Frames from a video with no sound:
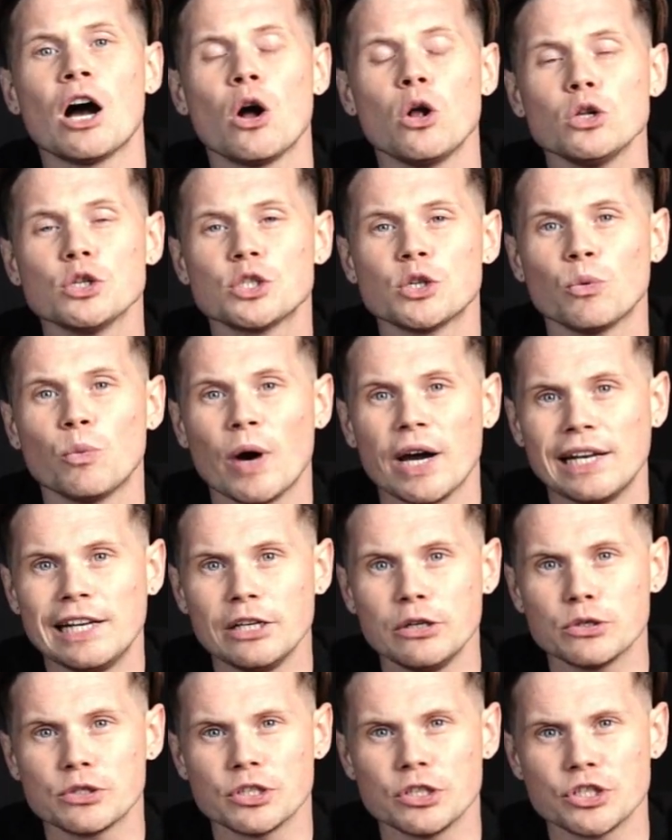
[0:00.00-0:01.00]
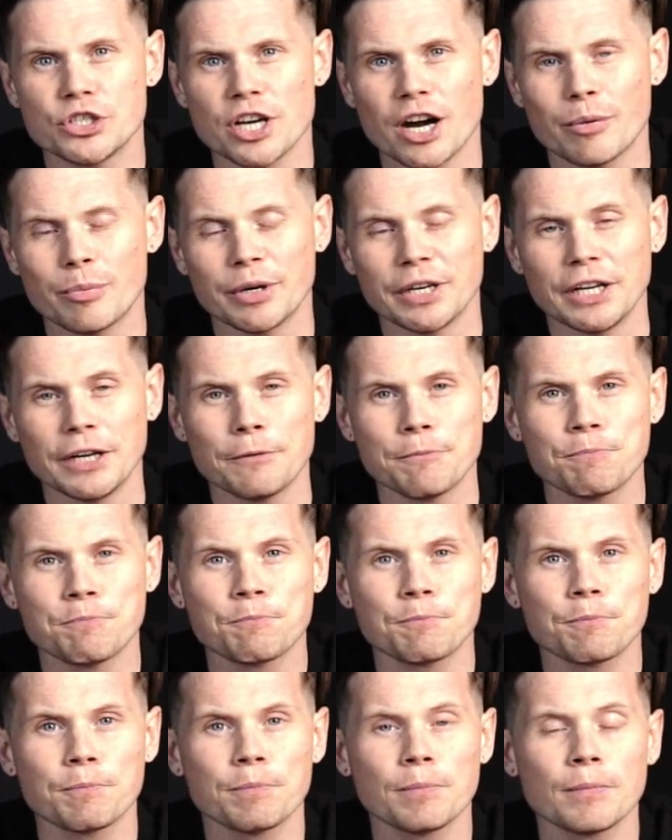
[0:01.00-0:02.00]
are also widely used in sharpening.
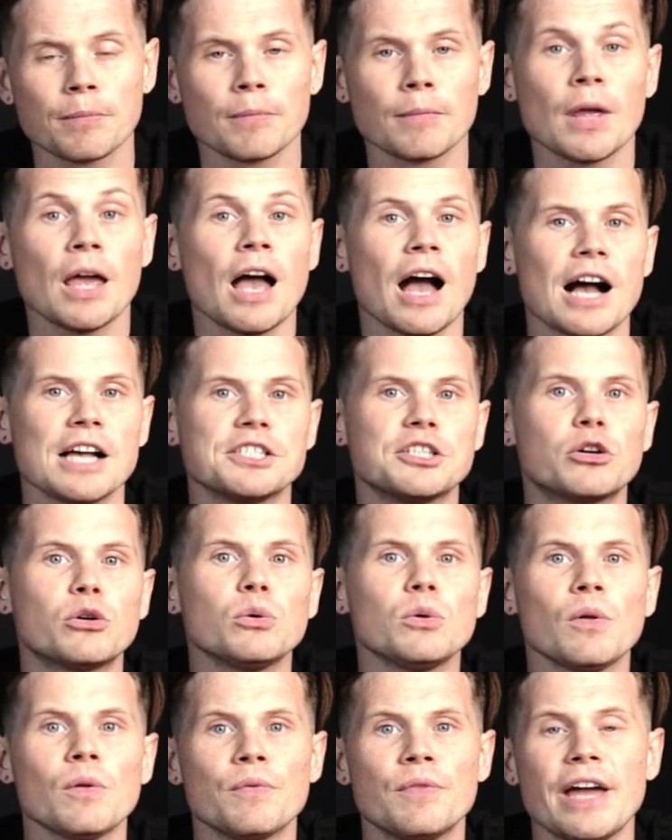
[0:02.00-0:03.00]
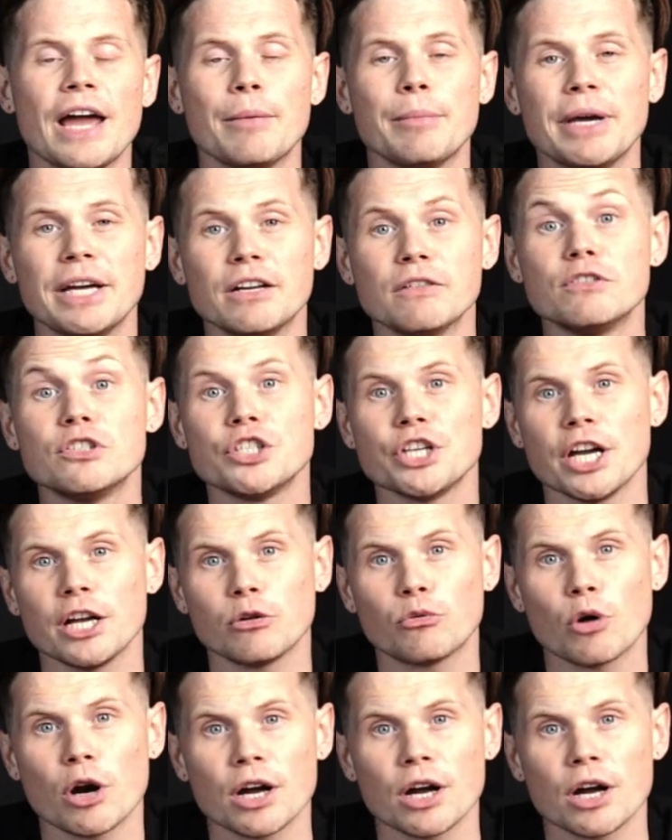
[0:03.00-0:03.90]
As a rule, they are made of shale